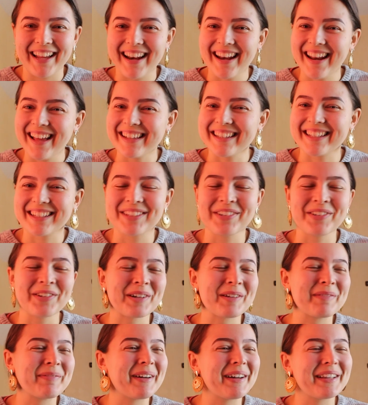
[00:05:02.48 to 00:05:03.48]
let's
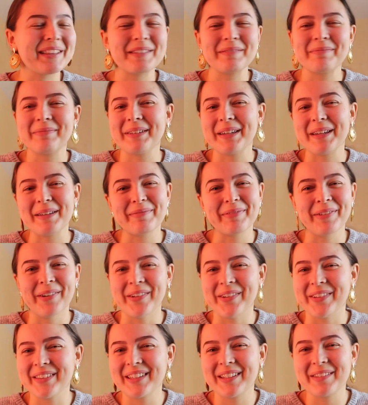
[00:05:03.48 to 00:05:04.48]
talk about the
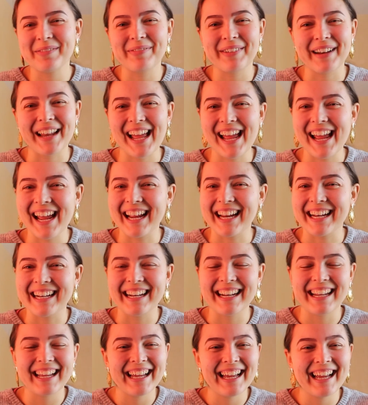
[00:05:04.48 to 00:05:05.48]
people on the
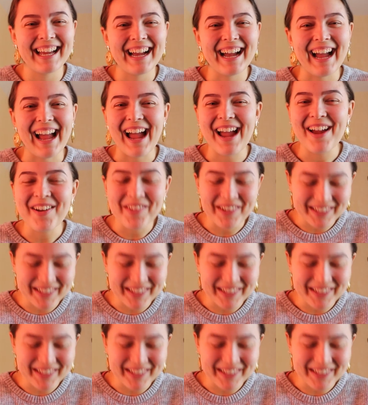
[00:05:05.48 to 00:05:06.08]
plane. I